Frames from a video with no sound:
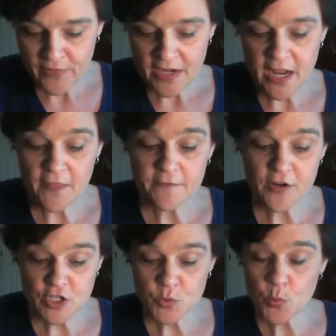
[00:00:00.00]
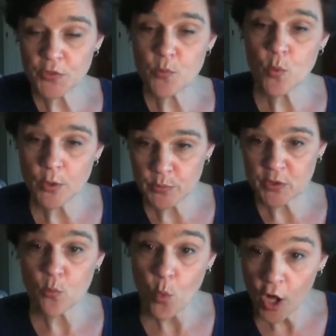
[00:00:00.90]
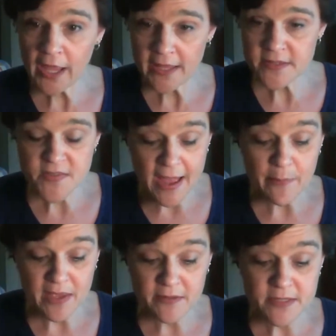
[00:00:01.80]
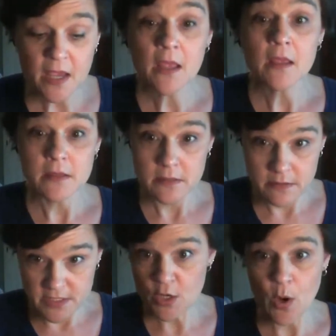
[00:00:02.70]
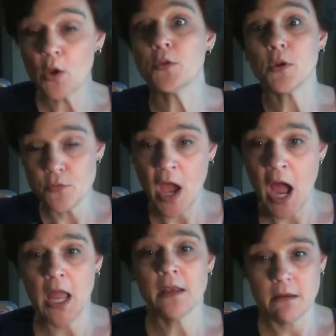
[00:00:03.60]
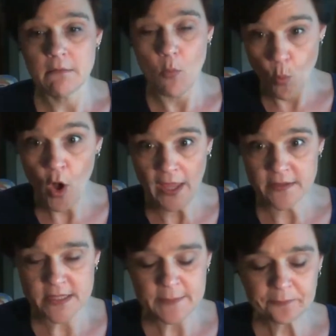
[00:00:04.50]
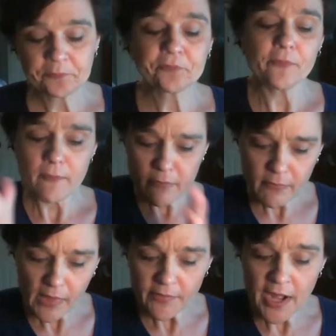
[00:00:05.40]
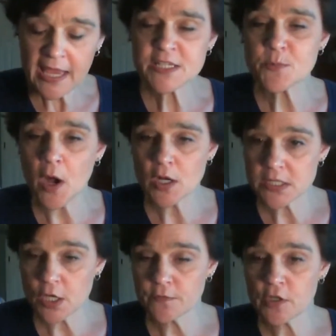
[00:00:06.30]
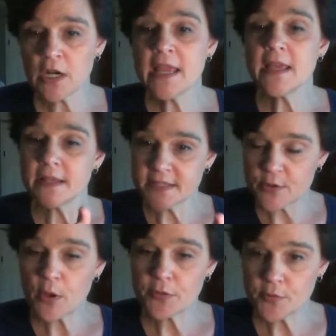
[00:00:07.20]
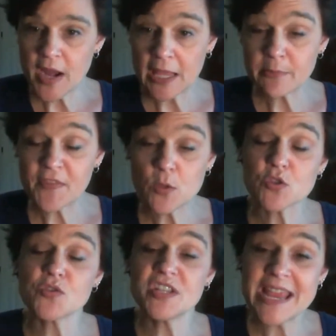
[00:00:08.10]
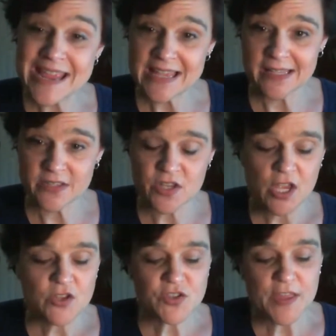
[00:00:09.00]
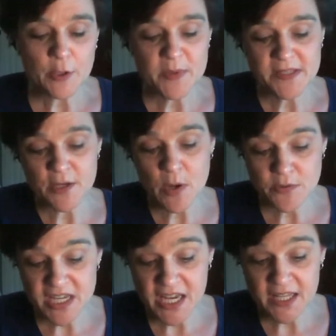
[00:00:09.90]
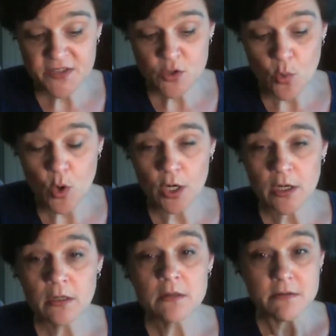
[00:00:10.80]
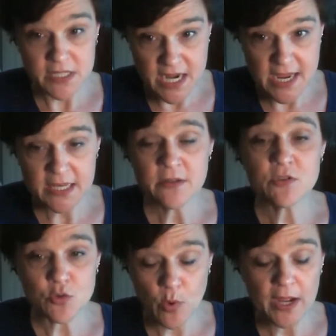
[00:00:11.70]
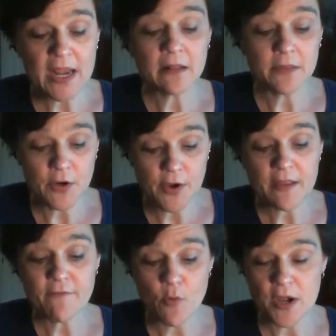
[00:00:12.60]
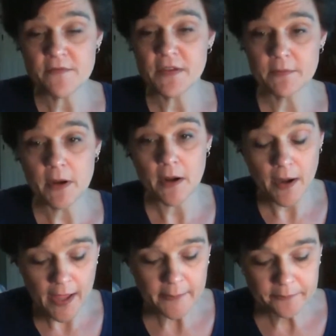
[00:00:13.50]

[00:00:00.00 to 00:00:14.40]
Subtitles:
Now the first one with the ones, that means 0 through 9, ones. The next box over is 0 through 9, but those are tens. So that would be 0 tens or 10, 20, 30, 40, 50, da, da, da.